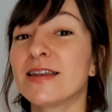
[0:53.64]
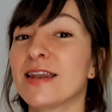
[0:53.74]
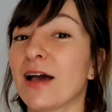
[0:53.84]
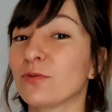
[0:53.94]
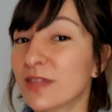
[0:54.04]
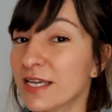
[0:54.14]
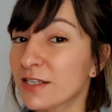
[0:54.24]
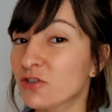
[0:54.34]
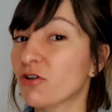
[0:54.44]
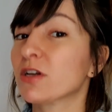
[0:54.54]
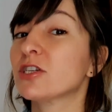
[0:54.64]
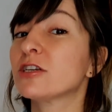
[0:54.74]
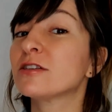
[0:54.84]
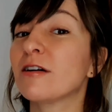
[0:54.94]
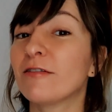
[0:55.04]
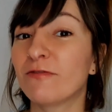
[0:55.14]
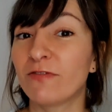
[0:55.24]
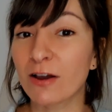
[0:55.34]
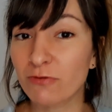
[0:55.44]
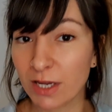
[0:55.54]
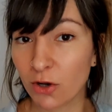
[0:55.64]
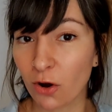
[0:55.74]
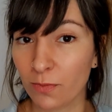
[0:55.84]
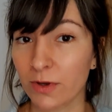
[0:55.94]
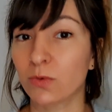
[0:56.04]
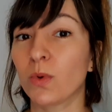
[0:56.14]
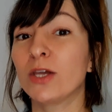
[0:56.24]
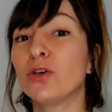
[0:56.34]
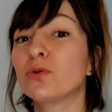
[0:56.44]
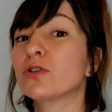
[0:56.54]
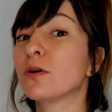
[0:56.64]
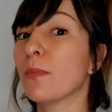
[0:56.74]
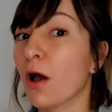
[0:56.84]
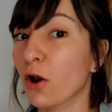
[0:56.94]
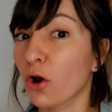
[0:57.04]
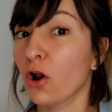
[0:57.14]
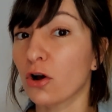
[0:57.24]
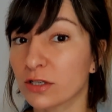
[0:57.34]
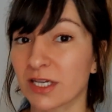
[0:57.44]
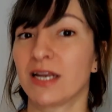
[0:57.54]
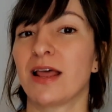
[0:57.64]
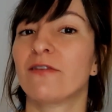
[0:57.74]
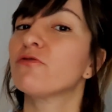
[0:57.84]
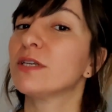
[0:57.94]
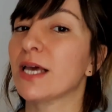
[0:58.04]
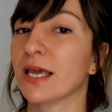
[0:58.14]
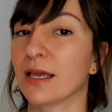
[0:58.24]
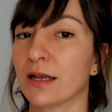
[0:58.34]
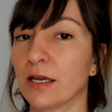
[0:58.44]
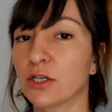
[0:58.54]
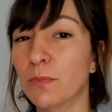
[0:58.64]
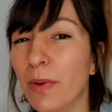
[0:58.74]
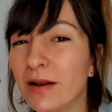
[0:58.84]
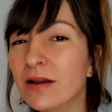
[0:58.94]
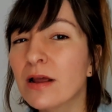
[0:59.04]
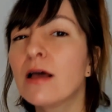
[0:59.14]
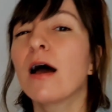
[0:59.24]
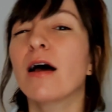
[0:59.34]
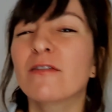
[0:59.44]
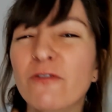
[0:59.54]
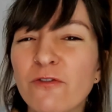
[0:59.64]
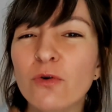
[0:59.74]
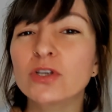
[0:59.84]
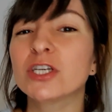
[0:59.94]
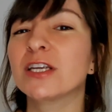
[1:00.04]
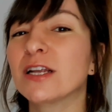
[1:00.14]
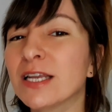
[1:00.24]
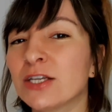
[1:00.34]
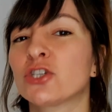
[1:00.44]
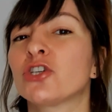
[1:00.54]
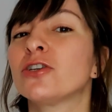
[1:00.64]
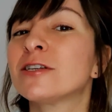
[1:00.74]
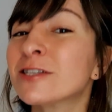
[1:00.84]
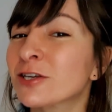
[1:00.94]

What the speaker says: Now, these structures are very common. We use them a lot in everyday English, but unfortunately, students